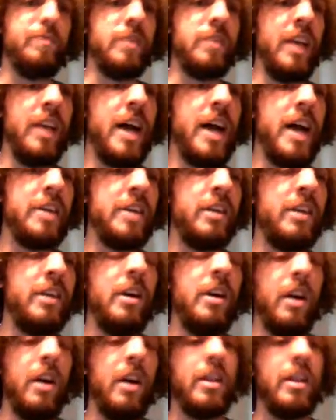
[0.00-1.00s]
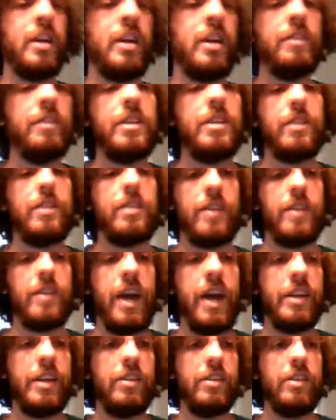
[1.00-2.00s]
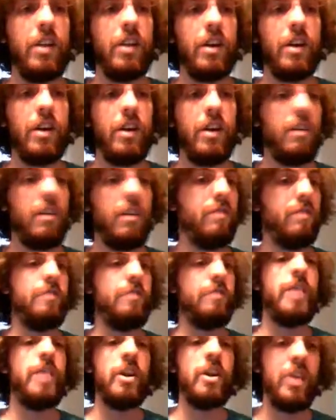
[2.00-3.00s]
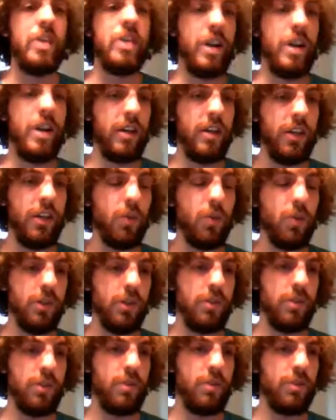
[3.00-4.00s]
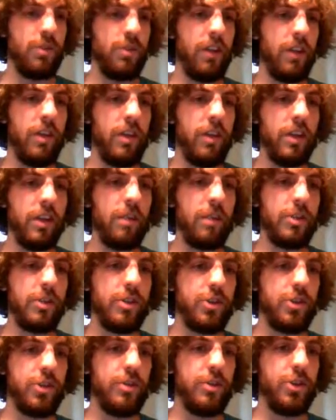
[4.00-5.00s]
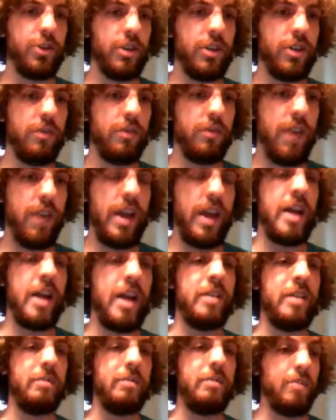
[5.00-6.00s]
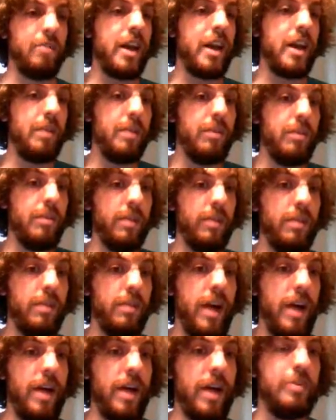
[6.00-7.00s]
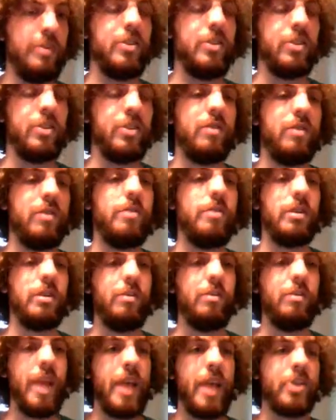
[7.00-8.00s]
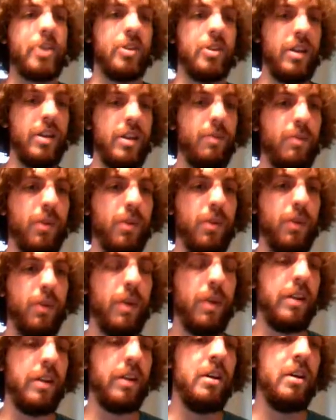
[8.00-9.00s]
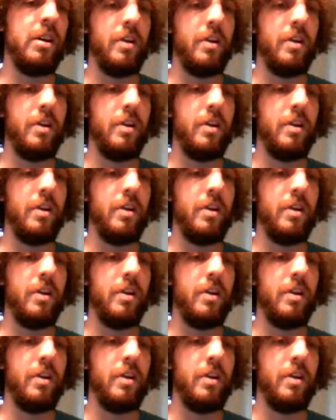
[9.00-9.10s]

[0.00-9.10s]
and a lot of these societies are very unequal in terms of their income distribution, and that can be really bad. I mean, just from a compassion standpoint, we want